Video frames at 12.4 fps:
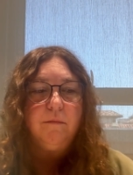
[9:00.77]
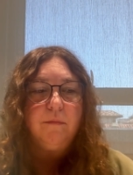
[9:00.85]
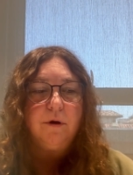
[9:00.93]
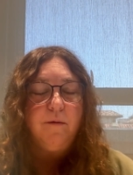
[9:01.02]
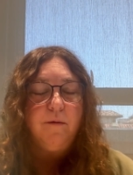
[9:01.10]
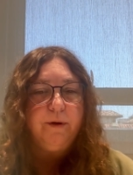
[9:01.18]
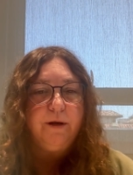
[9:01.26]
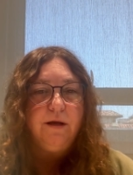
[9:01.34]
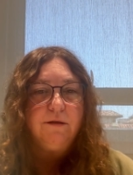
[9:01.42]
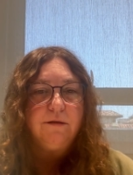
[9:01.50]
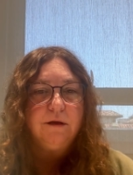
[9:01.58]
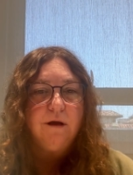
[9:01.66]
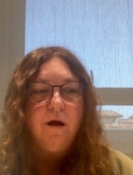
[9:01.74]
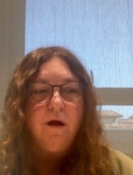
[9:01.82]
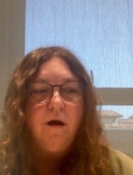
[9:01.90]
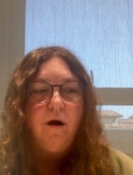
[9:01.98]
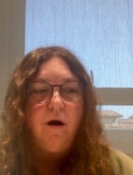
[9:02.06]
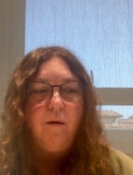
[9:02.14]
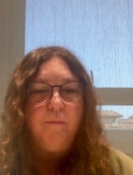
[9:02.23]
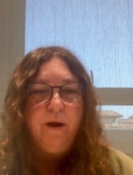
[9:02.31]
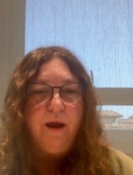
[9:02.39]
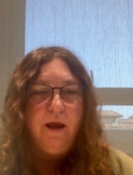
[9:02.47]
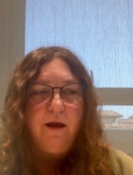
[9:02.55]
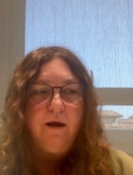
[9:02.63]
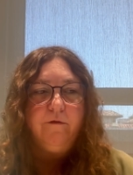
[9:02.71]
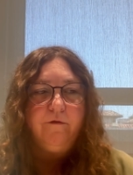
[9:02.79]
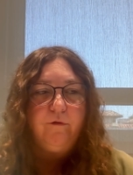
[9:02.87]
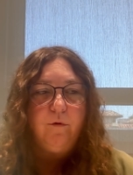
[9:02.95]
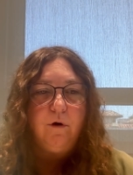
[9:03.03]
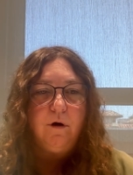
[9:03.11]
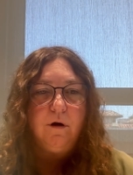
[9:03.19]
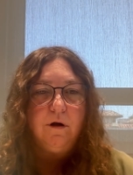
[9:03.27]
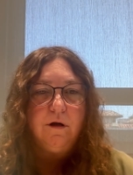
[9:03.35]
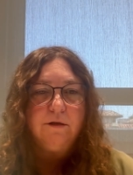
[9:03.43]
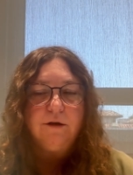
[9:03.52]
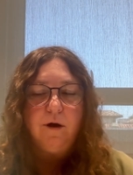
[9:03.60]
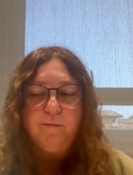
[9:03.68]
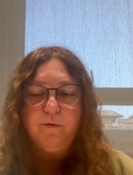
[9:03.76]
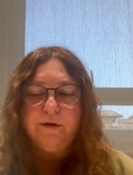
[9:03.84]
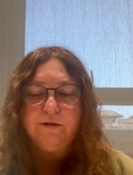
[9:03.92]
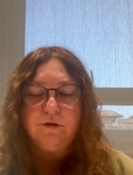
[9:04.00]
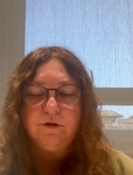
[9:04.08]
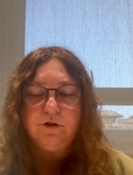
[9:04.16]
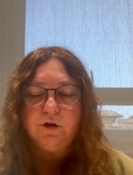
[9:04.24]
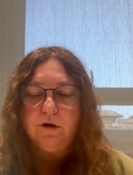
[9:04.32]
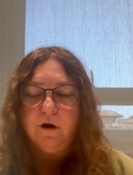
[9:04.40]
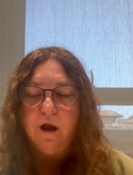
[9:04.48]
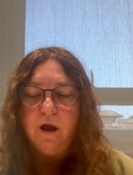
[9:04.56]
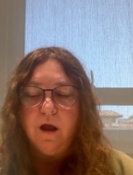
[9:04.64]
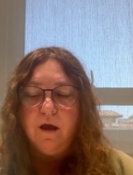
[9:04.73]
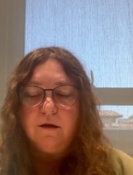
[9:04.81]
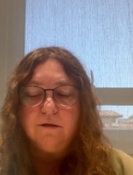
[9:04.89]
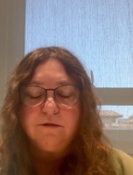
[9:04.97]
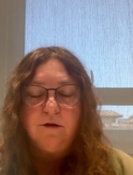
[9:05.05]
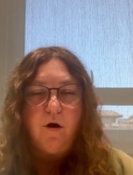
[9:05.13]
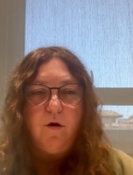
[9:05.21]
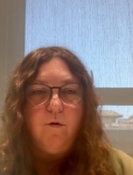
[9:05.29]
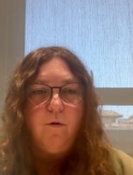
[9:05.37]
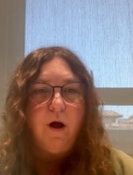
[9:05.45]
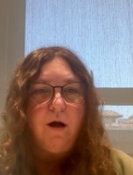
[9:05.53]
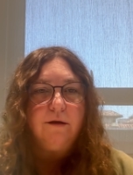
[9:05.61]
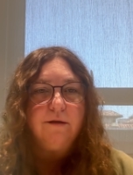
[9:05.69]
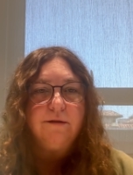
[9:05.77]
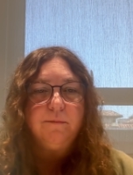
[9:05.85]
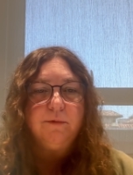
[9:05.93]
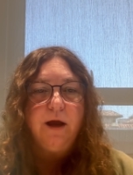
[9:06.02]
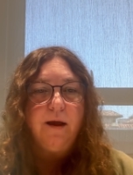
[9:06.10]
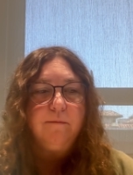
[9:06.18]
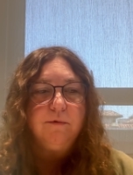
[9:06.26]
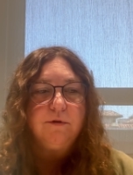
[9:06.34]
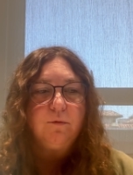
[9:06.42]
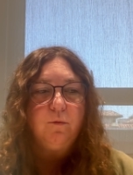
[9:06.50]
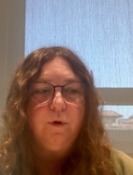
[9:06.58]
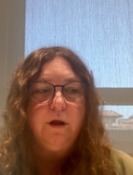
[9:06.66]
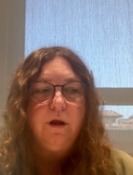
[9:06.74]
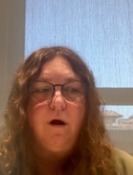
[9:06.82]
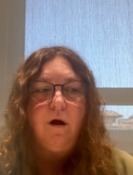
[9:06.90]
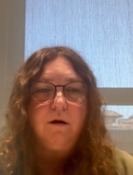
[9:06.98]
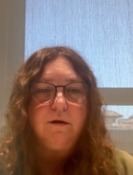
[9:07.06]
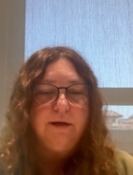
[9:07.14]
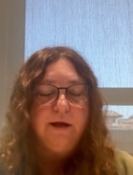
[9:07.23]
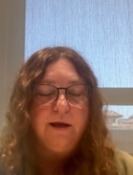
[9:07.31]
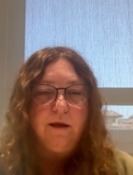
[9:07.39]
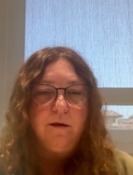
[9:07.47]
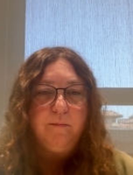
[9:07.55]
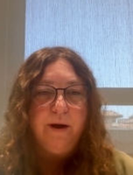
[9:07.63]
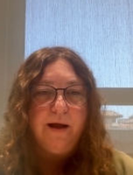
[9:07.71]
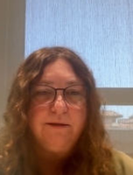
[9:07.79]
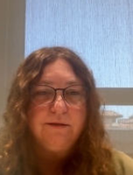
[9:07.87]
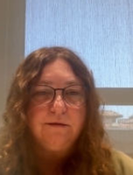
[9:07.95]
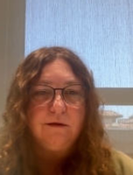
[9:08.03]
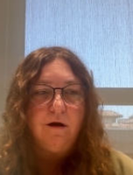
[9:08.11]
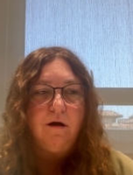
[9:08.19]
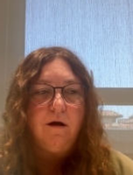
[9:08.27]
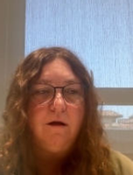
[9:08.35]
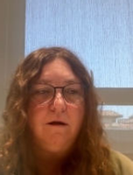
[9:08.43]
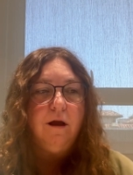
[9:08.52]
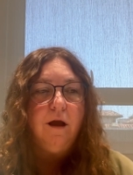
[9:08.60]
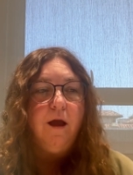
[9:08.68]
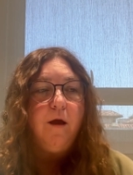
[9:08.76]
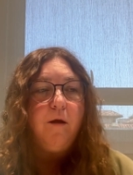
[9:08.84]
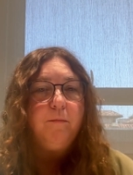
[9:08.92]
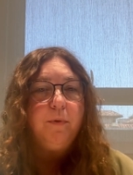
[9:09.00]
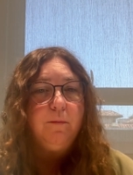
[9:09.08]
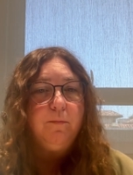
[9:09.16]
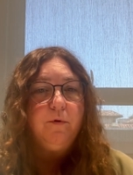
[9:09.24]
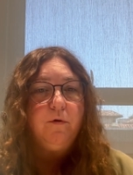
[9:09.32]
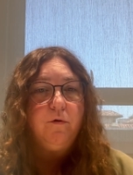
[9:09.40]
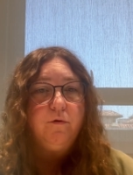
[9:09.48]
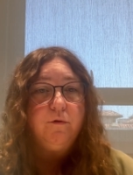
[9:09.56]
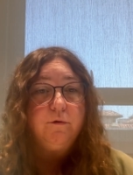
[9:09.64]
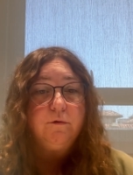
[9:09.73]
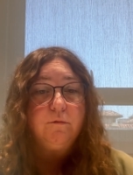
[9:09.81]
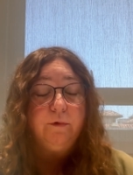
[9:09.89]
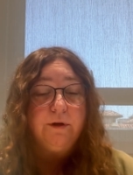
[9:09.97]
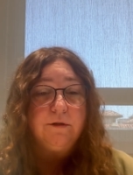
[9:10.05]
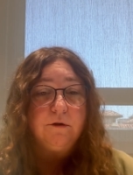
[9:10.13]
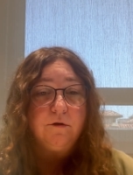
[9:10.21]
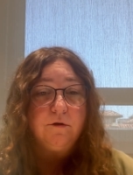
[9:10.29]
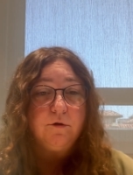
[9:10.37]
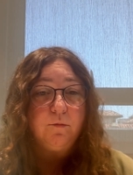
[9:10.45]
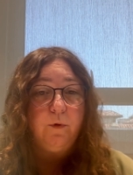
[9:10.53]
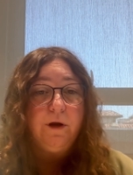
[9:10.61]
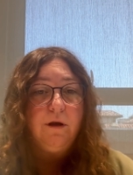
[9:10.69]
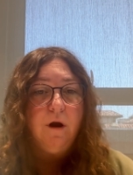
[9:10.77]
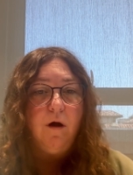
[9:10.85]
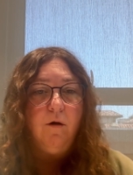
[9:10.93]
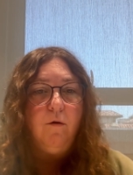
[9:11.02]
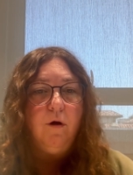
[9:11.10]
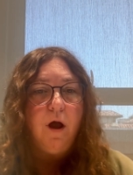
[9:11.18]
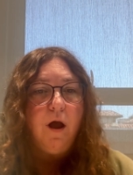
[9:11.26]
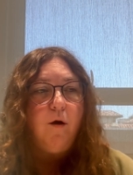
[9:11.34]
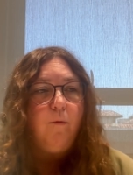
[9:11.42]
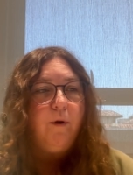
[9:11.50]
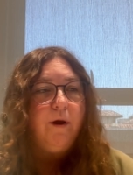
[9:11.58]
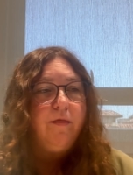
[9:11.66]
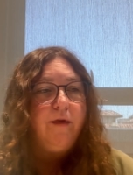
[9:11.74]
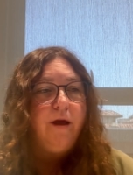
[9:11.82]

companies are paying for a top researcher. So sometimes we are taking bets on people whose research we know, where